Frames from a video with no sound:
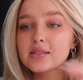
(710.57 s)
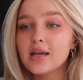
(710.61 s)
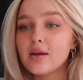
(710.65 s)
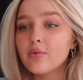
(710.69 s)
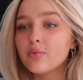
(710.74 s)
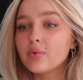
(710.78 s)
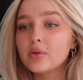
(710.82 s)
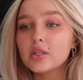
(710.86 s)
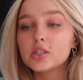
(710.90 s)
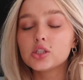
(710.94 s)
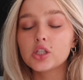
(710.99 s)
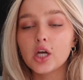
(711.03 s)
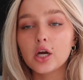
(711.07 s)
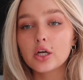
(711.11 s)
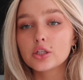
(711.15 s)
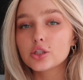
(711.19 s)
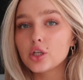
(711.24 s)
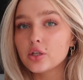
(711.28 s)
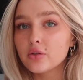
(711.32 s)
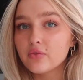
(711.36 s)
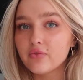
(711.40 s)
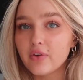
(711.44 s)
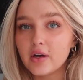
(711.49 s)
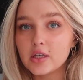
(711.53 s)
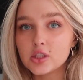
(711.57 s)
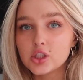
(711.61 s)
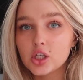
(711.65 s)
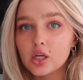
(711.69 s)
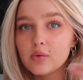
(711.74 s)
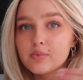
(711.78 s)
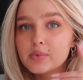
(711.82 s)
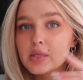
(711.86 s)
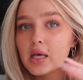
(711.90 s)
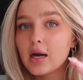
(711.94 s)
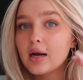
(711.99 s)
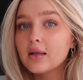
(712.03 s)
I really cherish all the
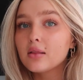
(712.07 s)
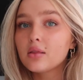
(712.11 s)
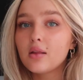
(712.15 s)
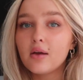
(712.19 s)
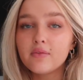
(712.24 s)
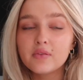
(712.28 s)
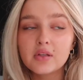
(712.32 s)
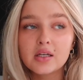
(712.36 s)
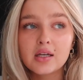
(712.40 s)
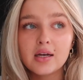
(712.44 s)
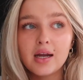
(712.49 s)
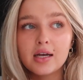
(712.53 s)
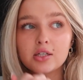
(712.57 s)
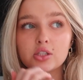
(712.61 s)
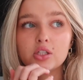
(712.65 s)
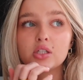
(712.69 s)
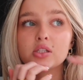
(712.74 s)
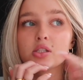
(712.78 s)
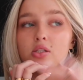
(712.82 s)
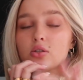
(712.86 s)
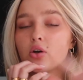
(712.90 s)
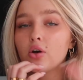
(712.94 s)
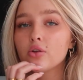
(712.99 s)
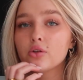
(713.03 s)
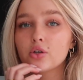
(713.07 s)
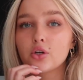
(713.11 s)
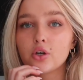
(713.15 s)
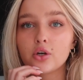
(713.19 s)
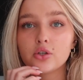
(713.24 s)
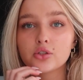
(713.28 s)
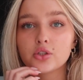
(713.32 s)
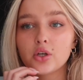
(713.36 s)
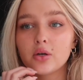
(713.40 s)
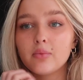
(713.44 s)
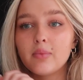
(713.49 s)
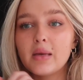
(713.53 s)
friendships and I love the connections and all the
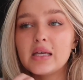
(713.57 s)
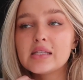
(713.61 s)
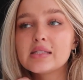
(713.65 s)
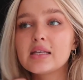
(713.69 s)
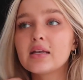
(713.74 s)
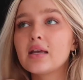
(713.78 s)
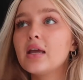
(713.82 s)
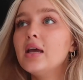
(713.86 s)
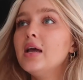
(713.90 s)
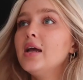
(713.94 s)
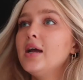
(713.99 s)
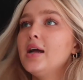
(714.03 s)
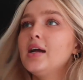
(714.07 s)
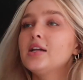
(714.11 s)
girls are amazing.